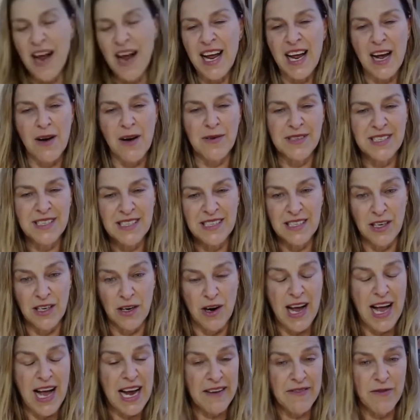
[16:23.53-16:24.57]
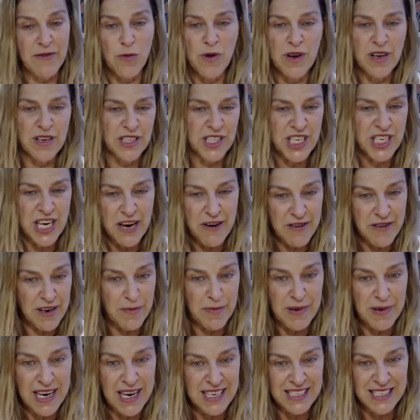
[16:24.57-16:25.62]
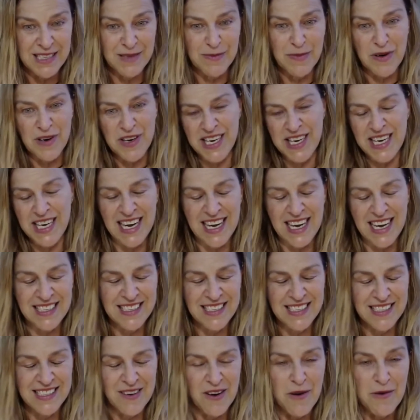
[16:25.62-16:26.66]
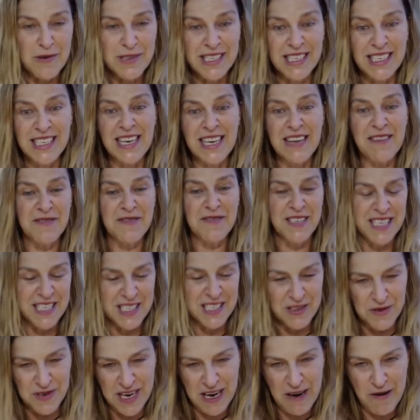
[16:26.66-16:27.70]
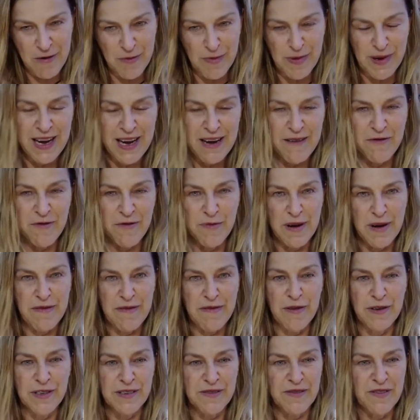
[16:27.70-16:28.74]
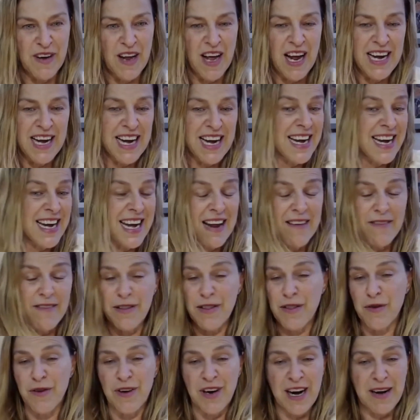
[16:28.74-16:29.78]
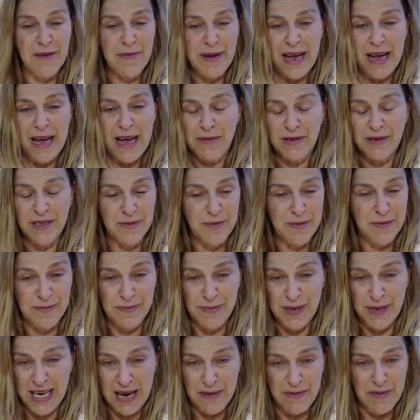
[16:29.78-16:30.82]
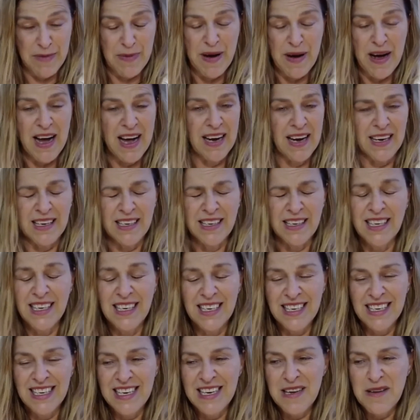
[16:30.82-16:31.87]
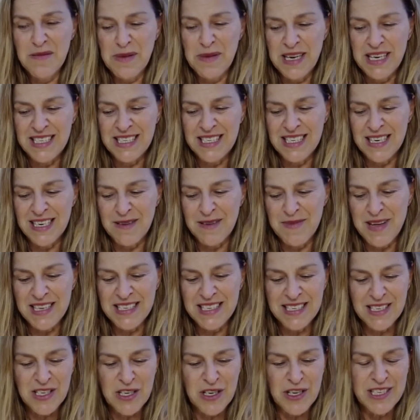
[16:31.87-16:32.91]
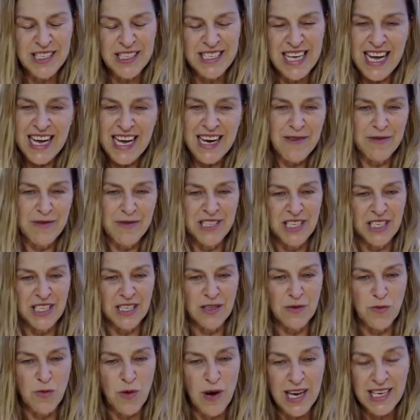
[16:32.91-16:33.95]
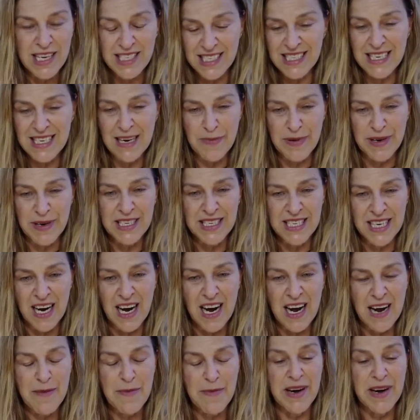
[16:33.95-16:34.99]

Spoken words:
I was, out of a wheelchair and a plaster body cast. So I was lifted into an aeroplane for my first flight and never thought I'd be able to become a pilot. But as it turns out, it was just one step at a time.